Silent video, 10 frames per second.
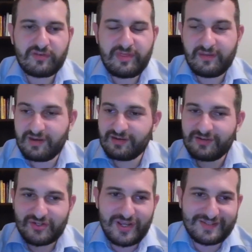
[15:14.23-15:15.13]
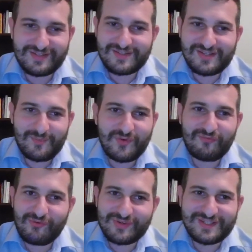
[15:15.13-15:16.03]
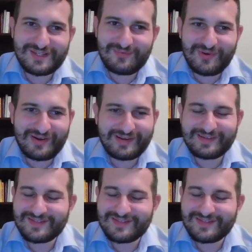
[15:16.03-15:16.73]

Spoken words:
then just this simple rook c1,